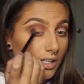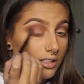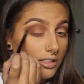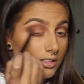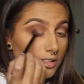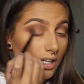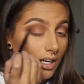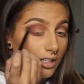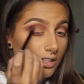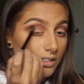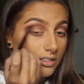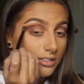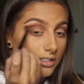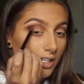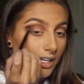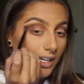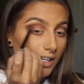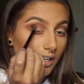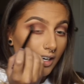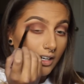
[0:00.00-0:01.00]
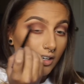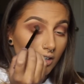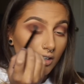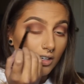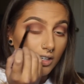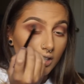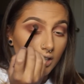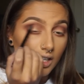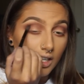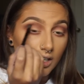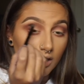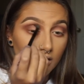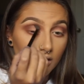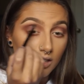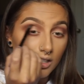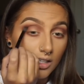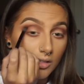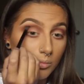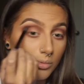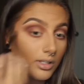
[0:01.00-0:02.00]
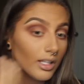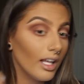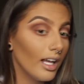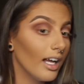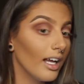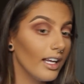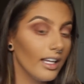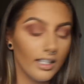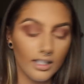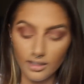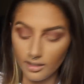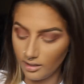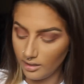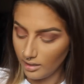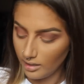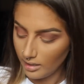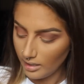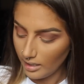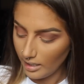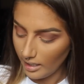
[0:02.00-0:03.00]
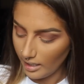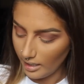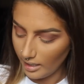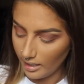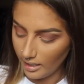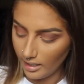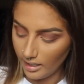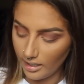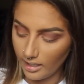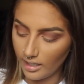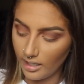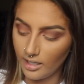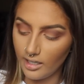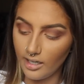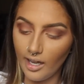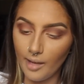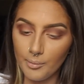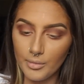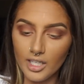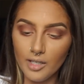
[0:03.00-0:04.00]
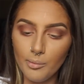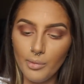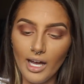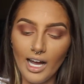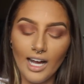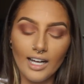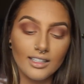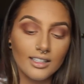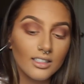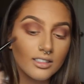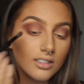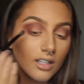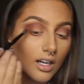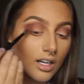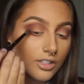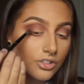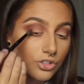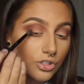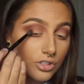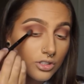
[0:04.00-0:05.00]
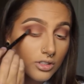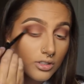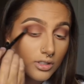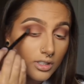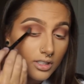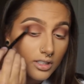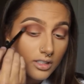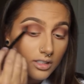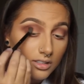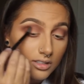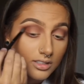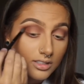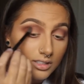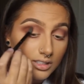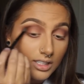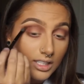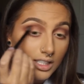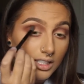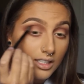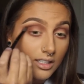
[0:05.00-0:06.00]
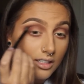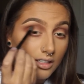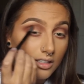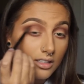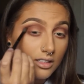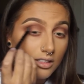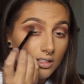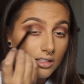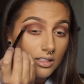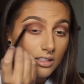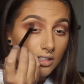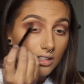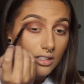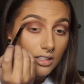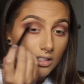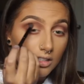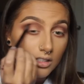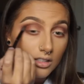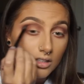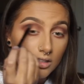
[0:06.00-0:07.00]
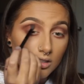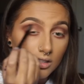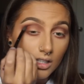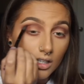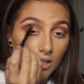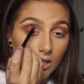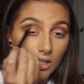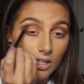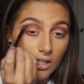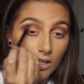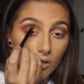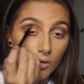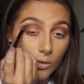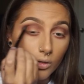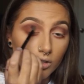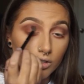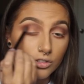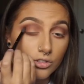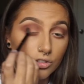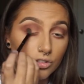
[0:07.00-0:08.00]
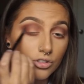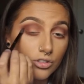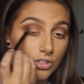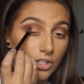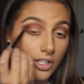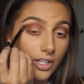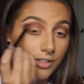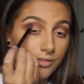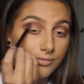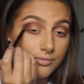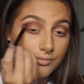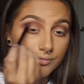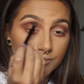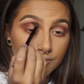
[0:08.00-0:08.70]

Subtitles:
other colors that I had already applied. And I'm going to pack this on just so you could see the orange, you know?